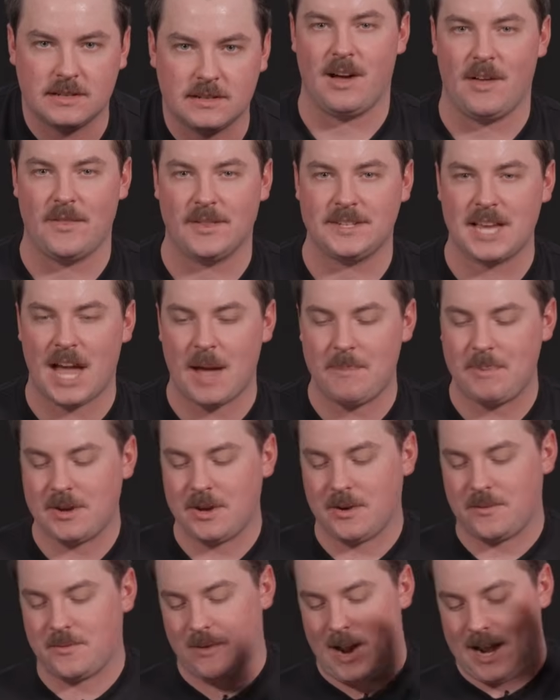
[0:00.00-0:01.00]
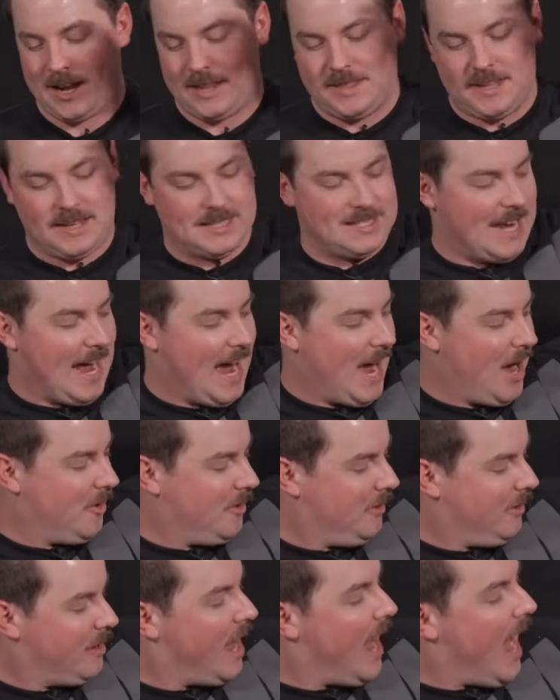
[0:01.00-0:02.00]
On the topic of writing things
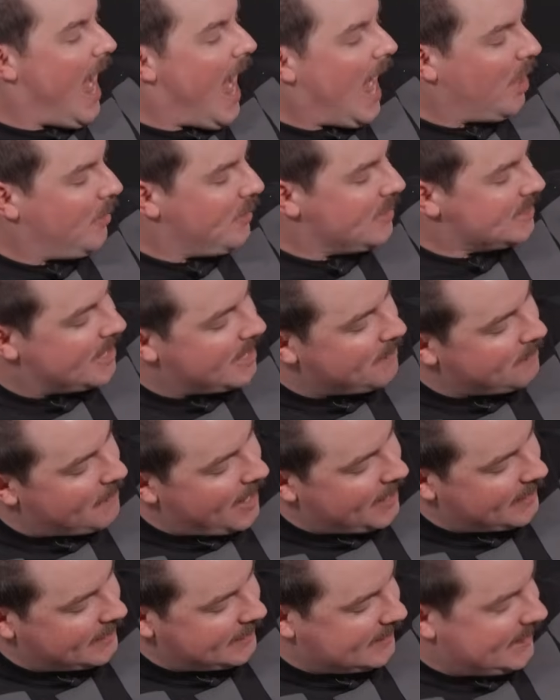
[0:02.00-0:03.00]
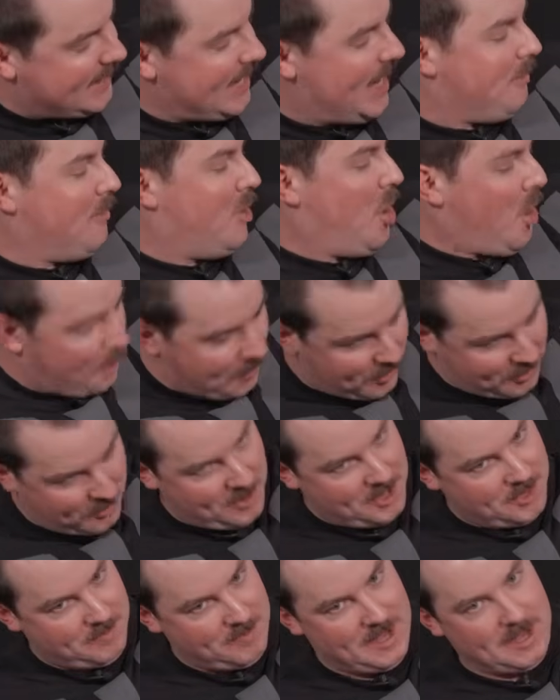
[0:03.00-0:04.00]
down, I always keep my DM notebook
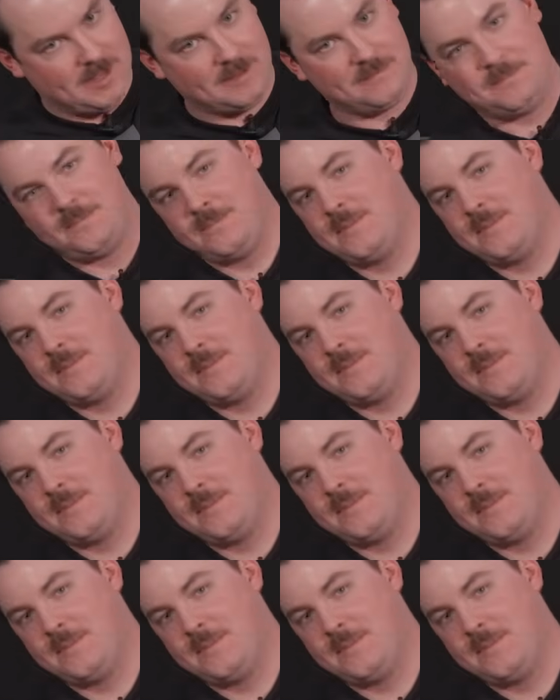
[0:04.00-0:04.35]
with me.